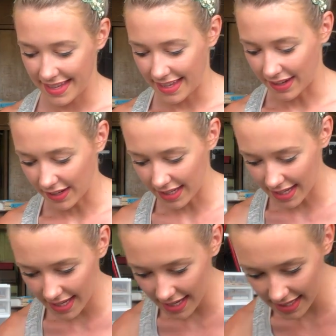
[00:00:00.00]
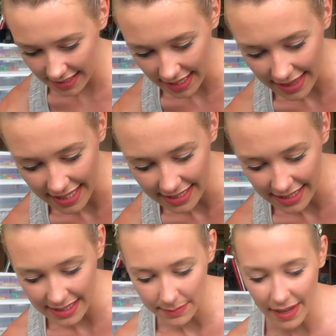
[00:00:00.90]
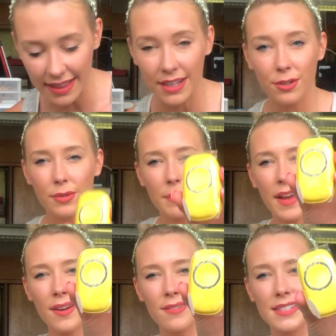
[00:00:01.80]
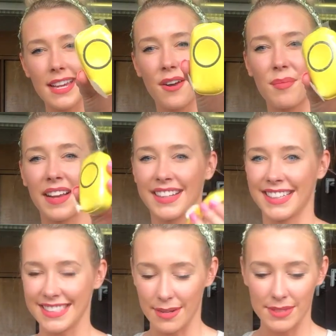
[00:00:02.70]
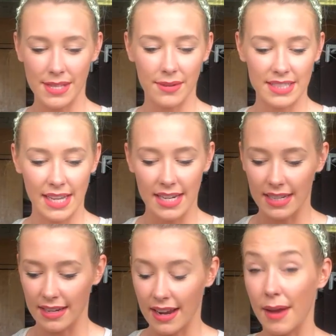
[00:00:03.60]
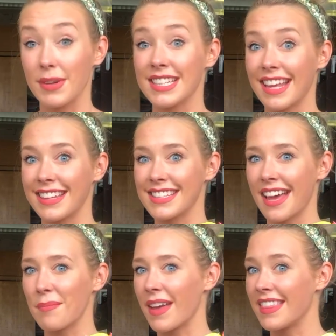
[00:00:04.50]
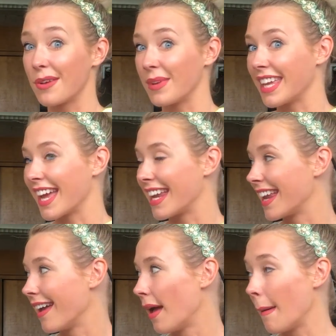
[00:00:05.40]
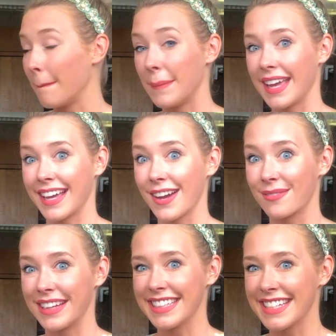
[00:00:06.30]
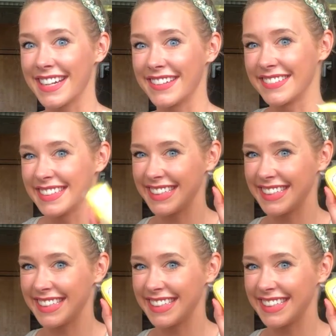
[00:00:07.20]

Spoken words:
Here he is. And this is my little remote. Oh my gosh, I'm so excited. I'm gonna set this up and then we can pick a ringtone.